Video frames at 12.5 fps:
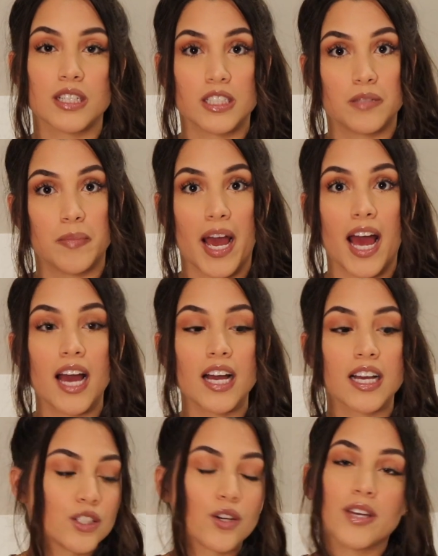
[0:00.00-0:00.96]
his
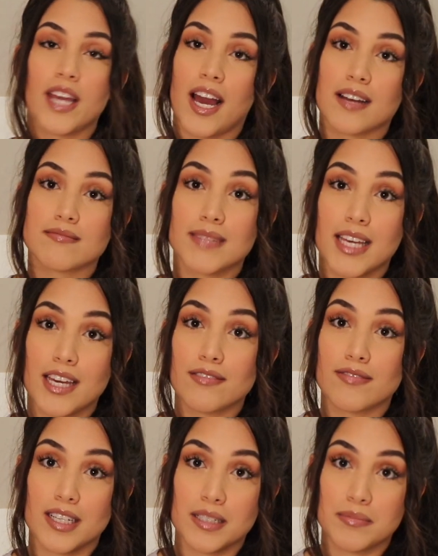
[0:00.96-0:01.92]
back. So yeah, he
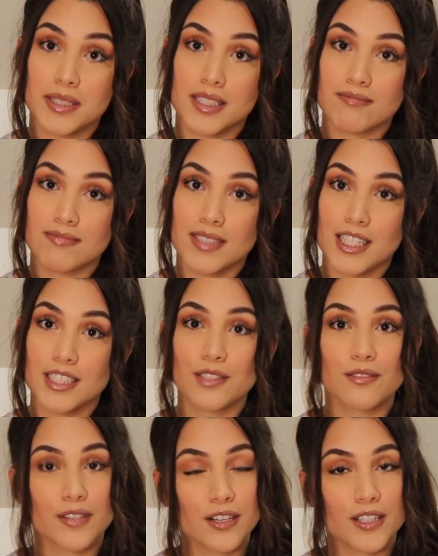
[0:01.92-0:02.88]
flips. He's
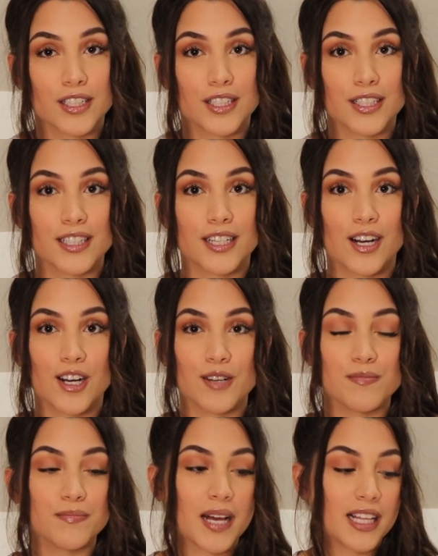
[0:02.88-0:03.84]
a very good
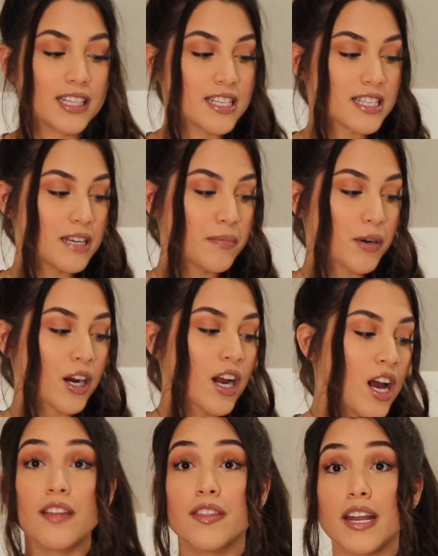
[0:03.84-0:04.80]
belly
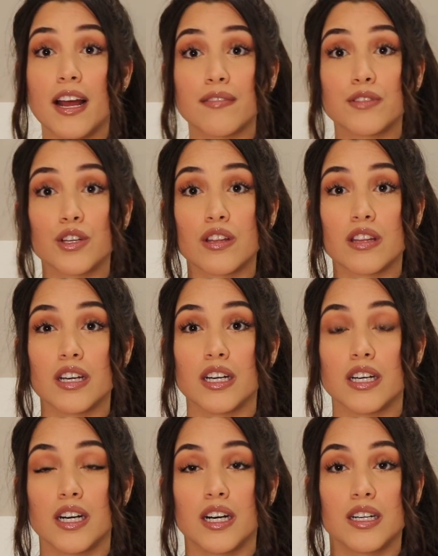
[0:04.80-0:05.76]
sleeper. And then after
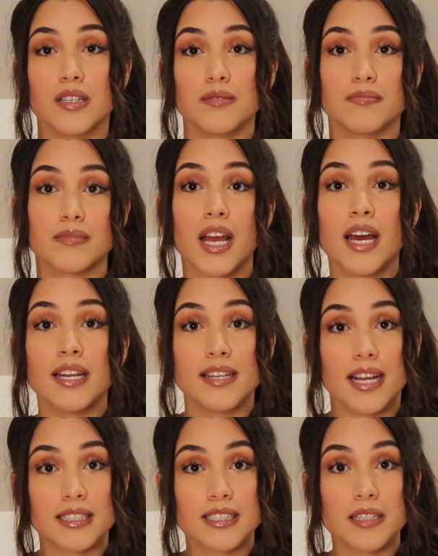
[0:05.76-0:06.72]
the
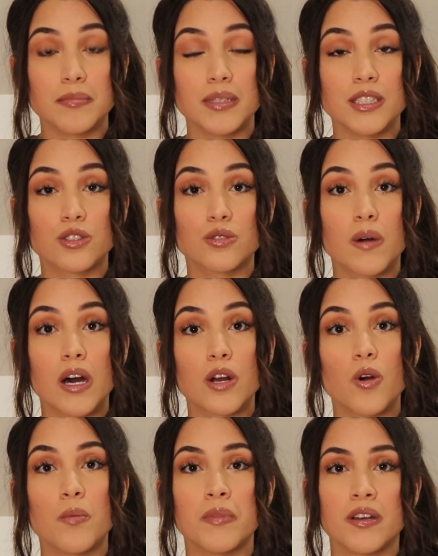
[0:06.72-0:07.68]
nested bean
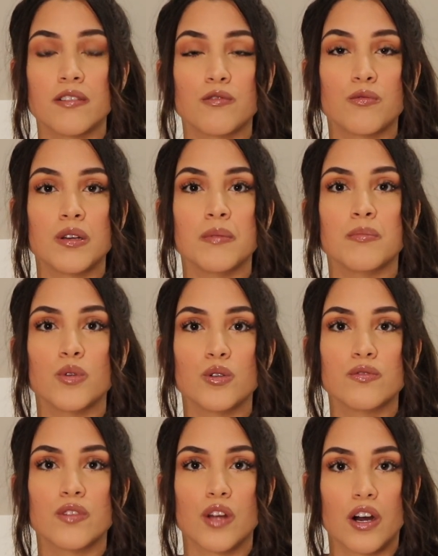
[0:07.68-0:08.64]
swaddle, we
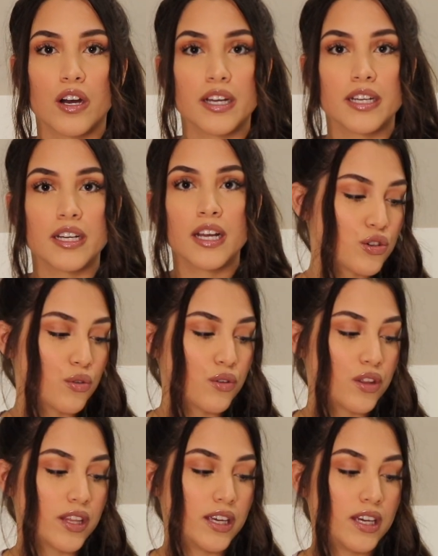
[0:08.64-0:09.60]
moved on to
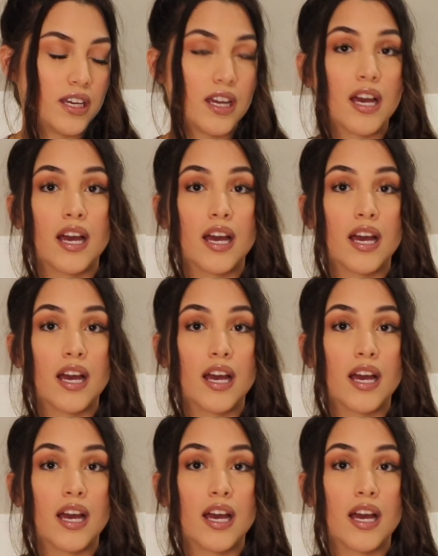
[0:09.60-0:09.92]
the